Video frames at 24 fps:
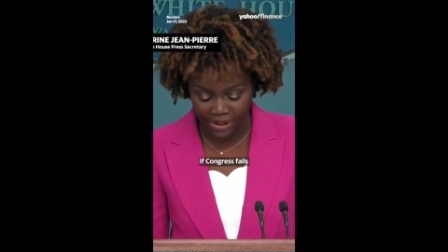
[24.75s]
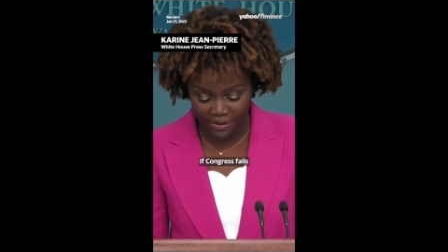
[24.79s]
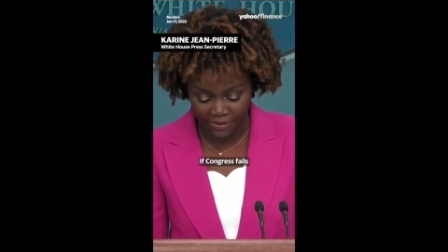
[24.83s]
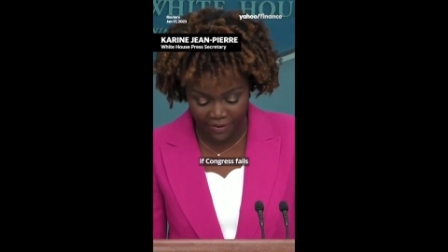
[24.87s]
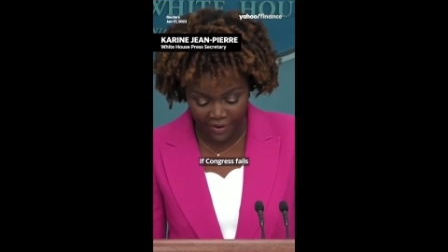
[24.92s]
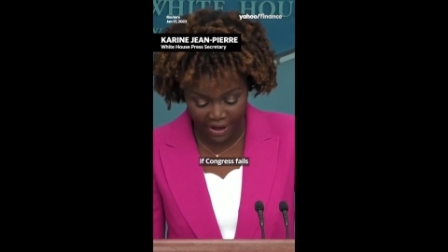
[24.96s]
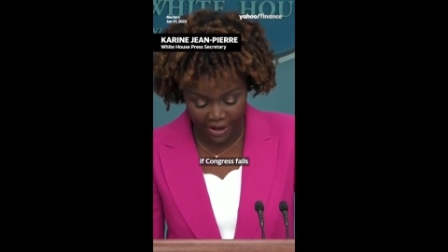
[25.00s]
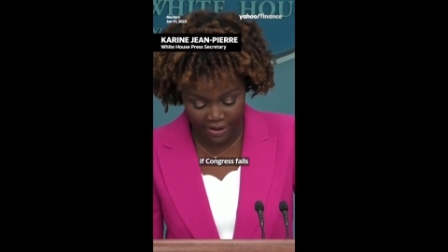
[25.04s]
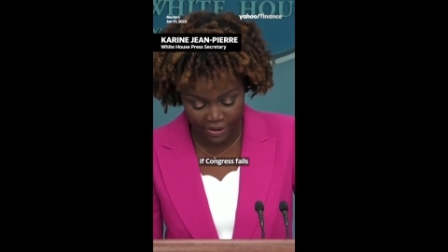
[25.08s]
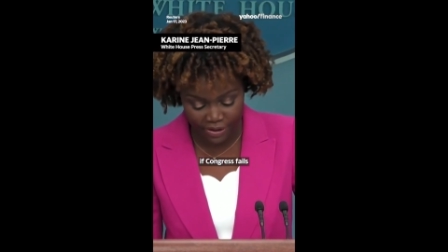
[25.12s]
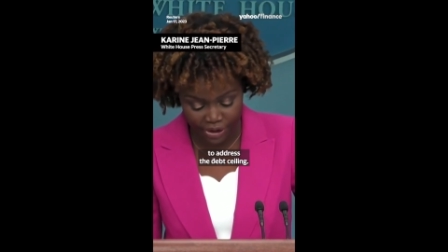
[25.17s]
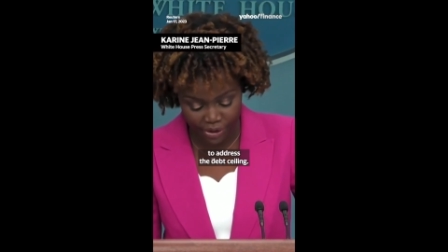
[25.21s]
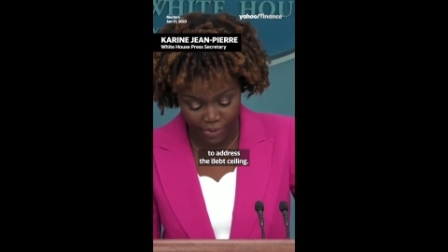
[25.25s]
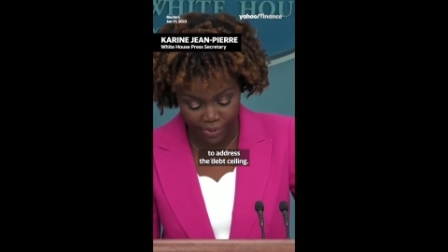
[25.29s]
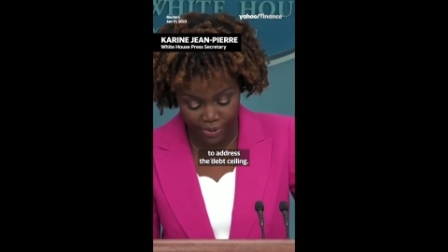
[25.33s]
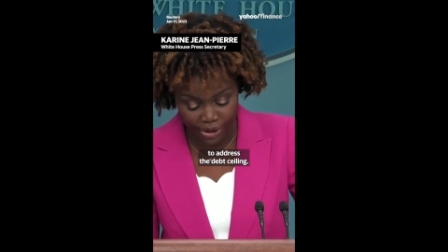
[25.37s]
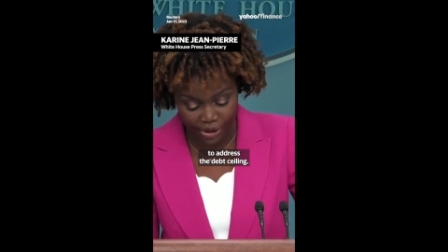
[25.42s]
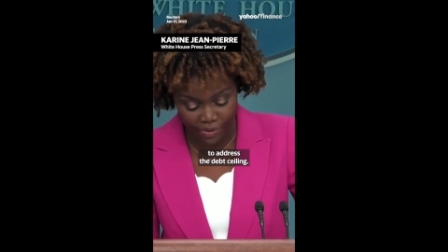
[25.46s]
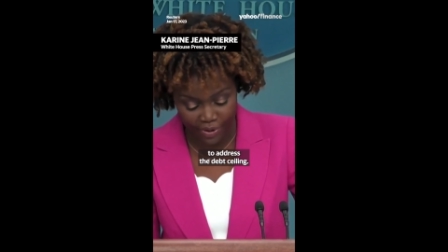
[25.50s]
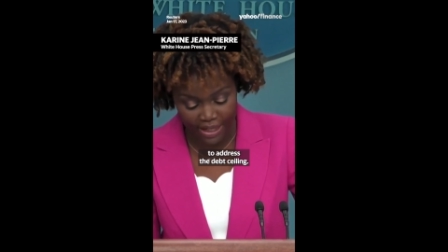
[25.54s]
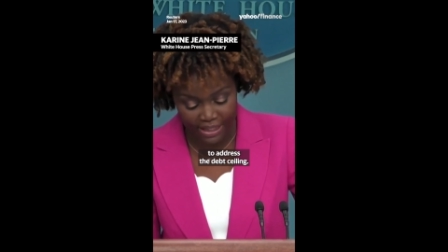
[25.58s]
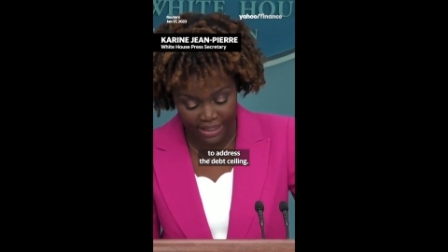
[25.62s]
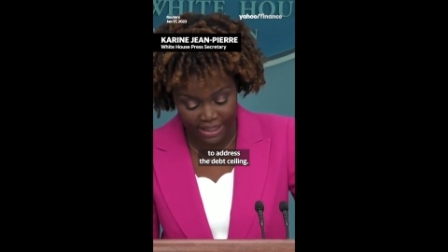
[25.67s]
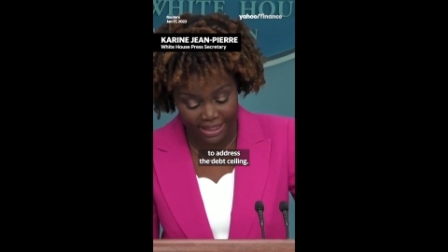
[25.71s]
fails to
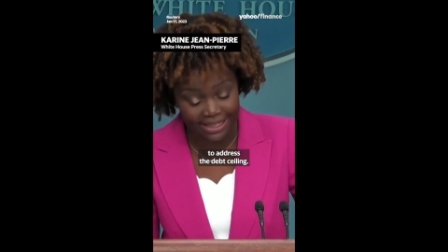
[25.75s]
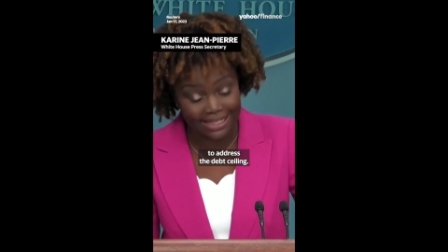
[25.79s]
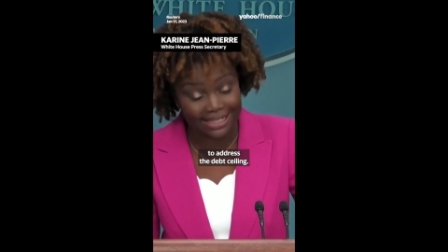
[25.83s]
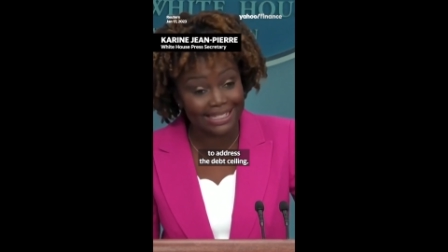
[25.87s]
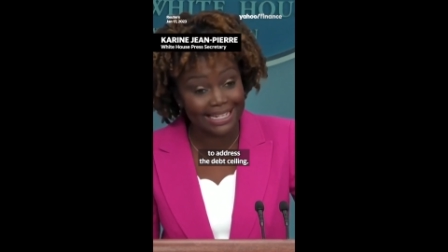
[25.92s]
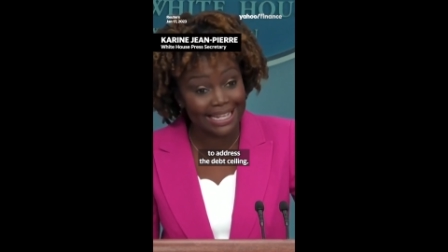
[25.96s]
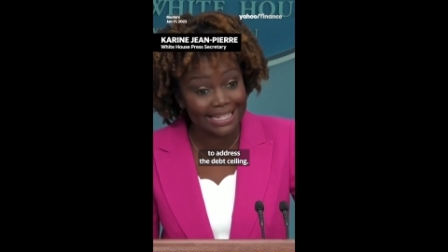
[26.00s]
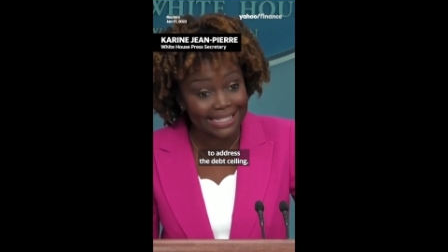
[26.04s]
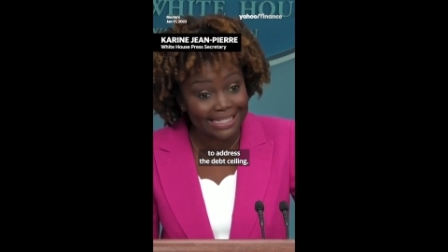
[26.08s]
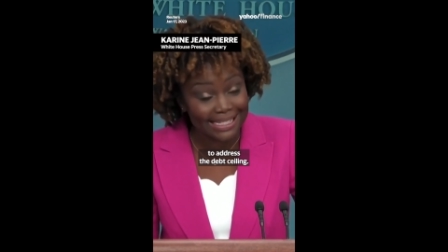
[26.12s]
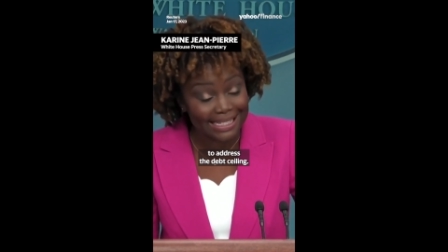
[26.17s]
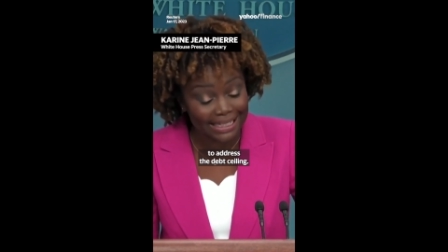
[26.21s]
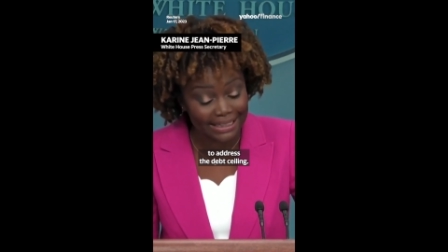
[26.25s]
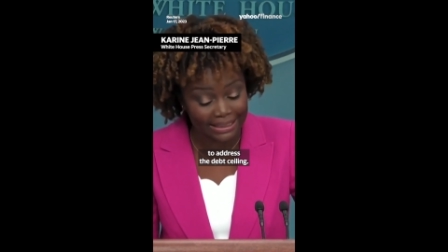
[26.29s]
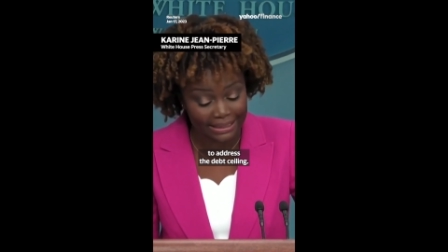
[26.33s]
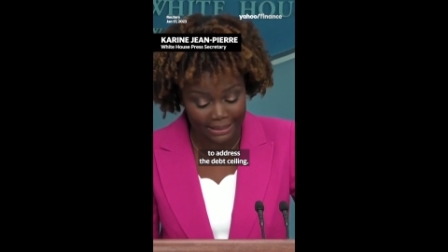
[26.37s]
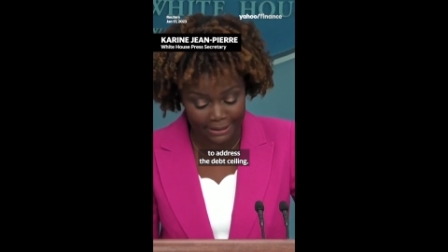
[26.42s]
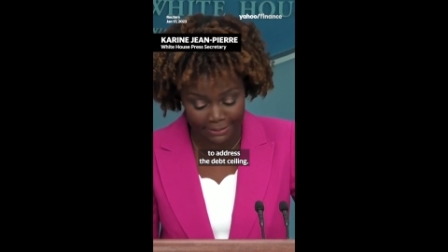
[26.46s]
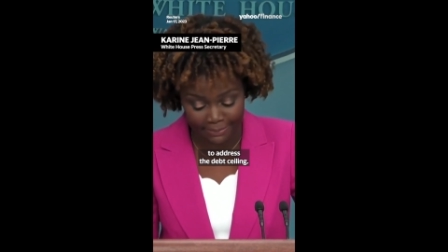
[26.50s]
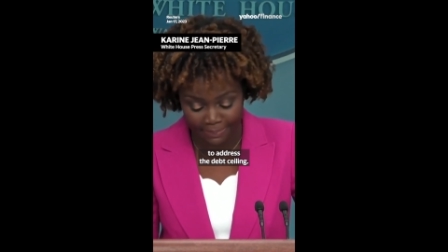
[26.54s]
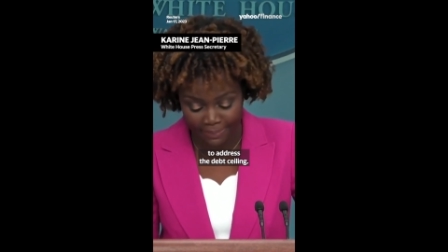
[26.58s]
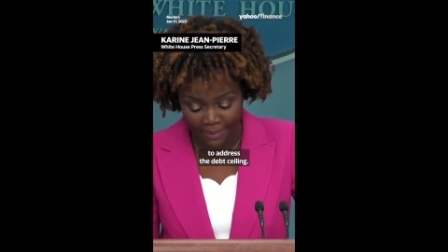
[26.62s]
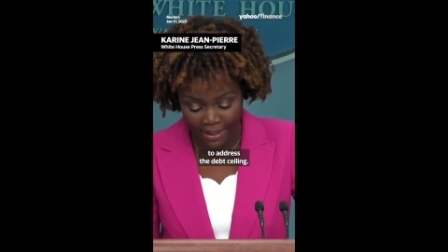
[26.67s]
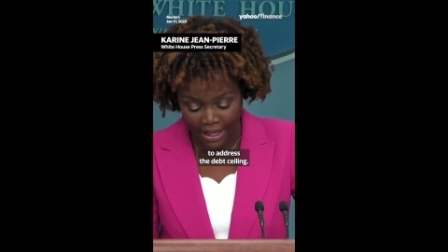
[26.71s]
address the debt
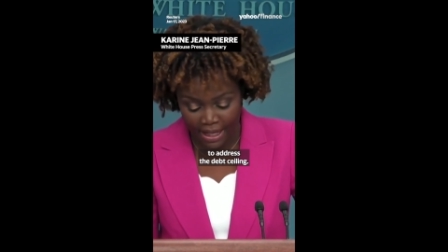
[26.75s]
ceiling.